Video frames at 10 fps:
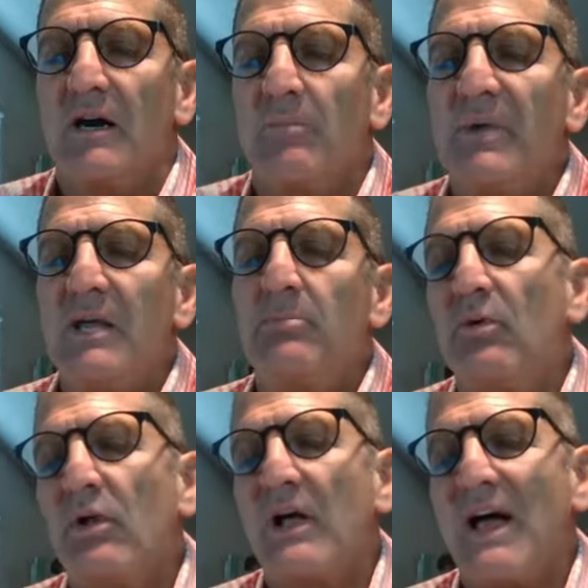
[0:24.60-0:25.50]

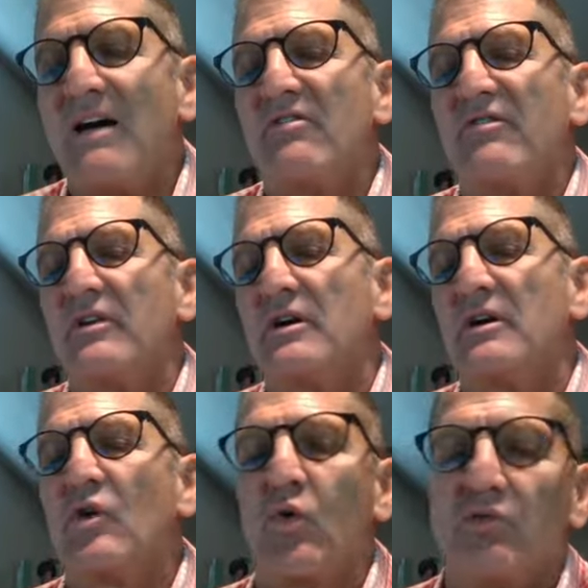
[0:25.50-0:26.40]
People have
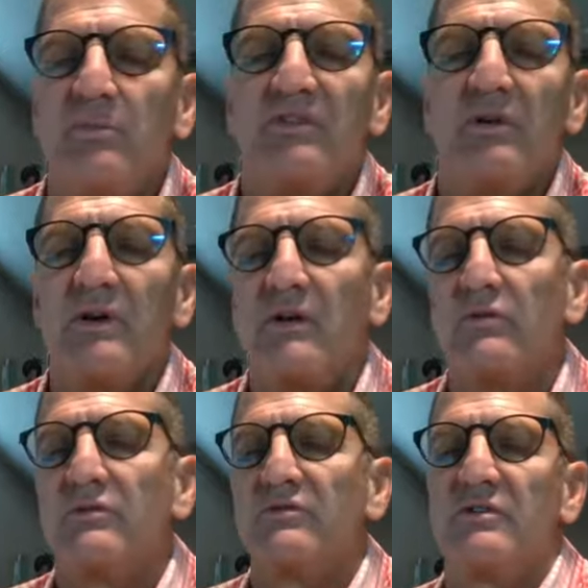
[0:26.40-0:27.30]
course
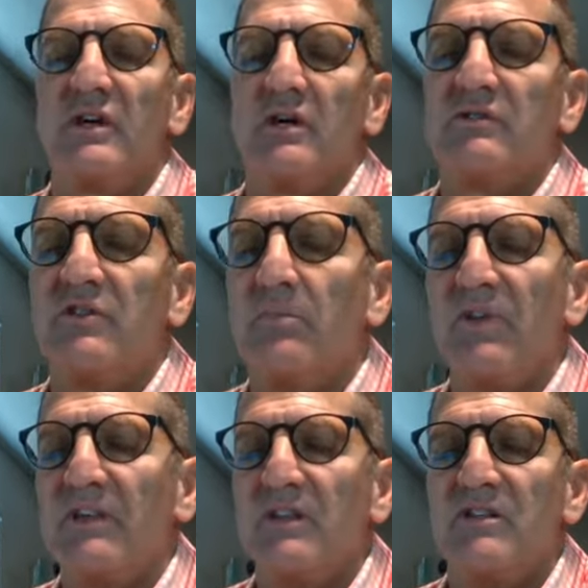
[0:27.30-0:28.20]
materials,
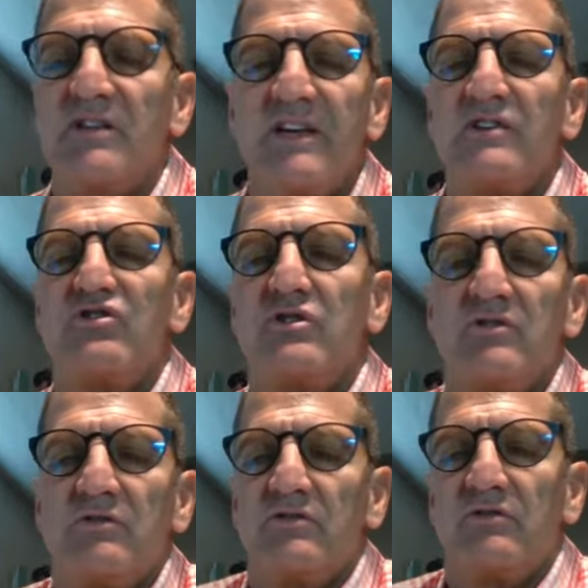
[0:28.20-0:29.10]
something that
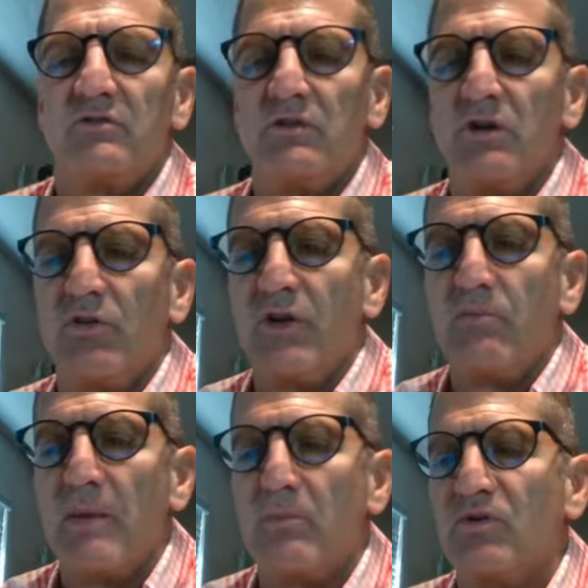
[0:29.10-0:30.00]
teaches, their
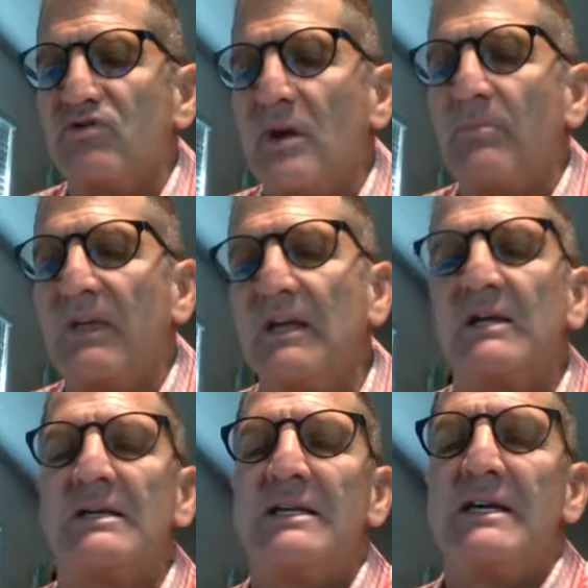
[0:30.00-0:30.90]
members something,
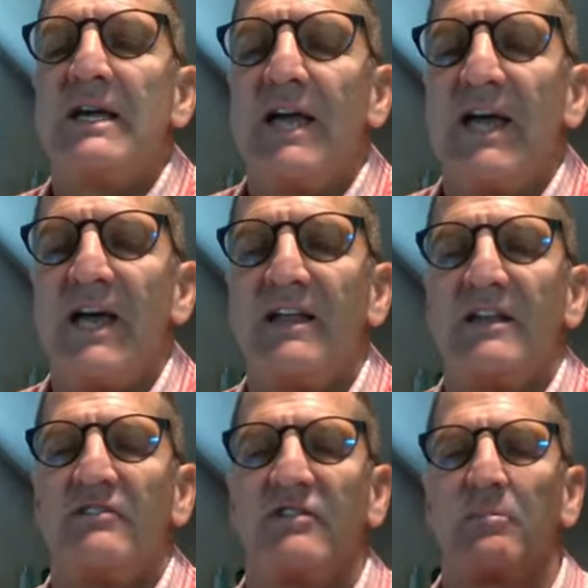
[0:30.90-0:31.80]
and
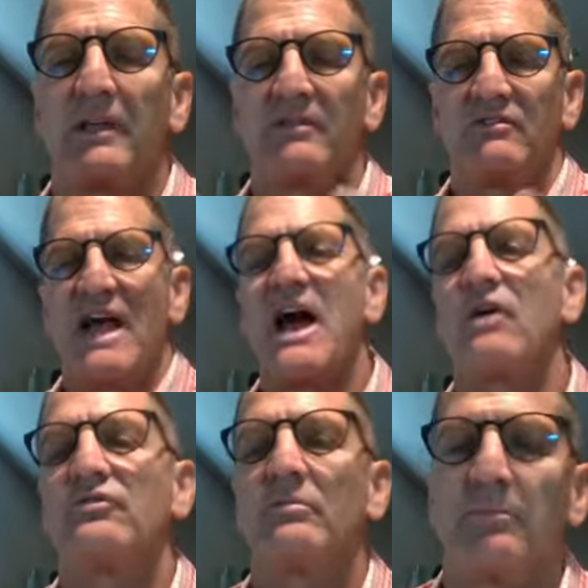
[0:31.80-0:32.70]
it's the place to
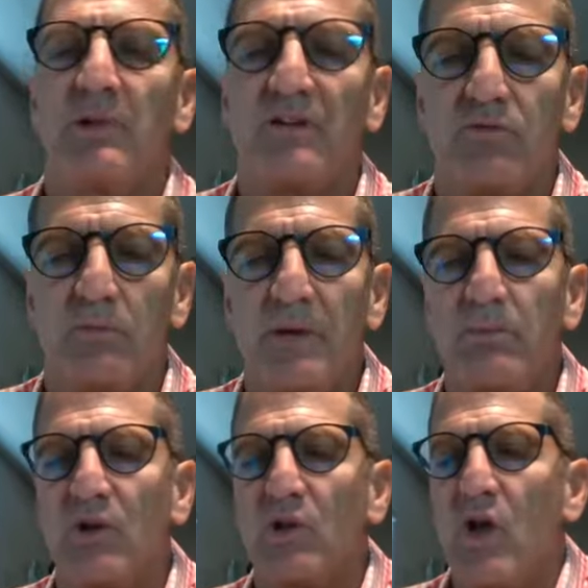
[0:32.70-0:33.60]
house them, a place for
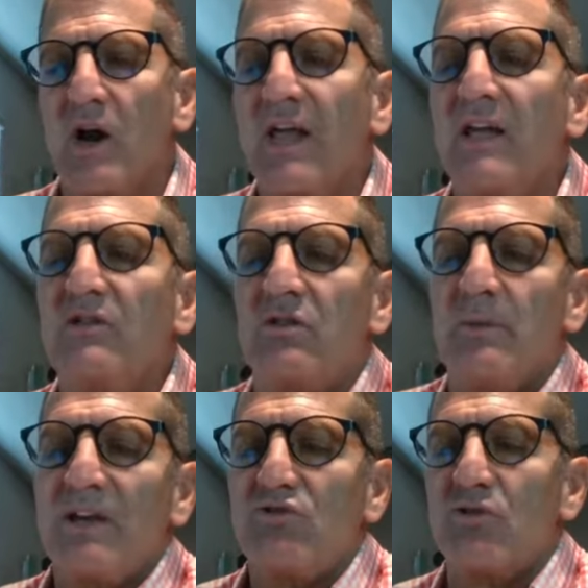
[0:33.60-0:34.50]
people to log in to
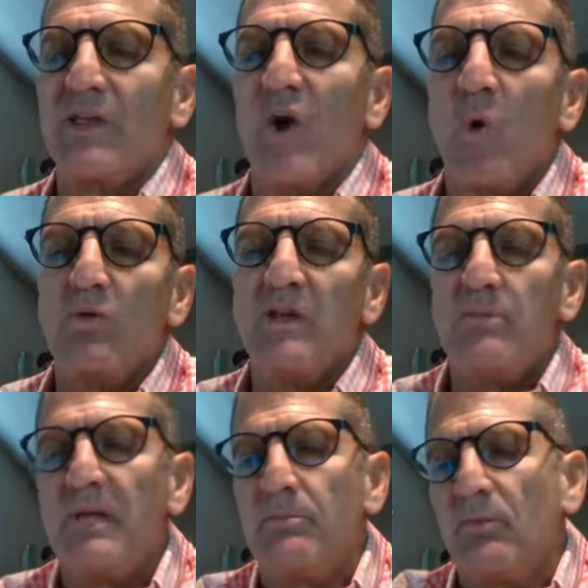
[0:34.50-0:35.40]
make sure that only
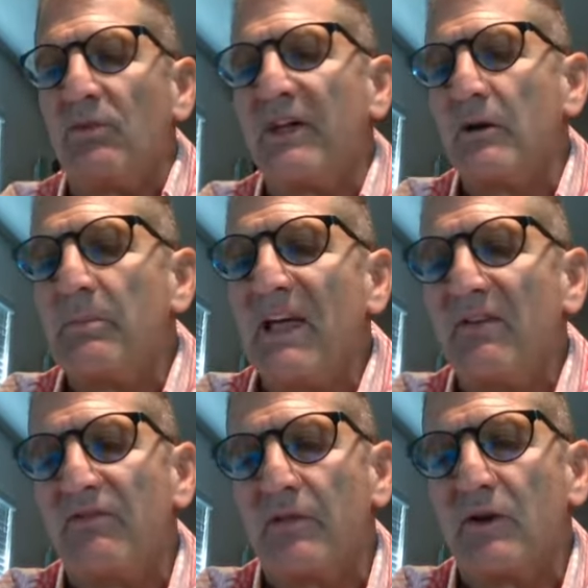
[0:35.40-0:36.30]
people that are paying
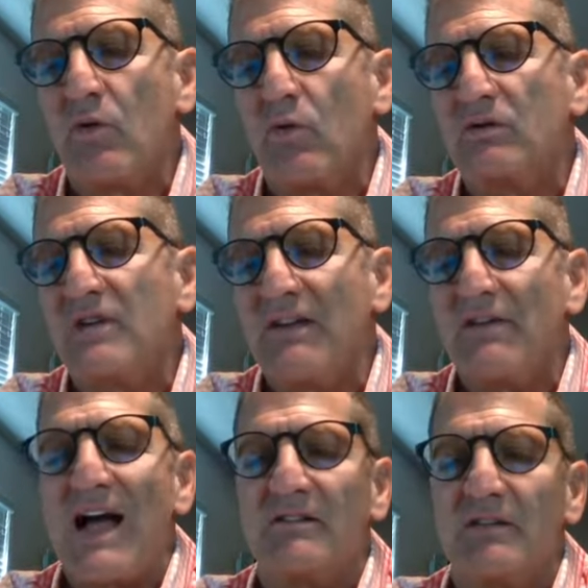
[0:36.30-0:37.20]
for the course have
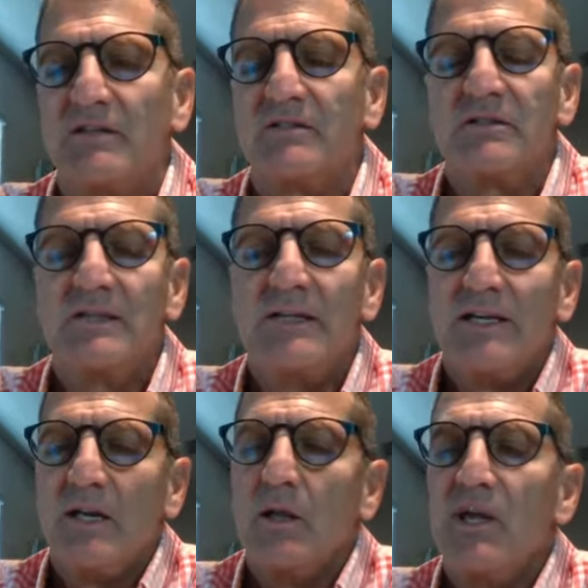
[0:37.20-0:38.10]
access.
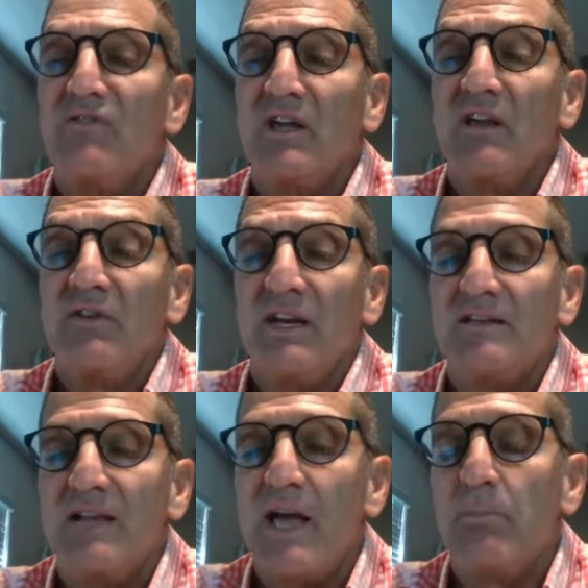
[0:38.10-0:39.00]
And let me give you an
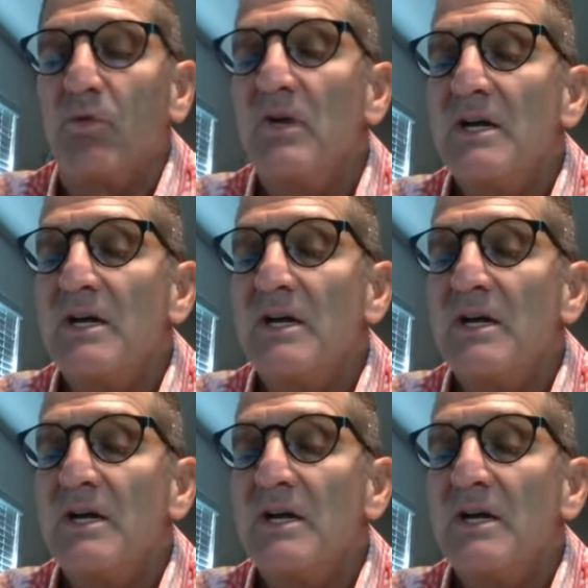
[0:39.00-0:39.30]
example.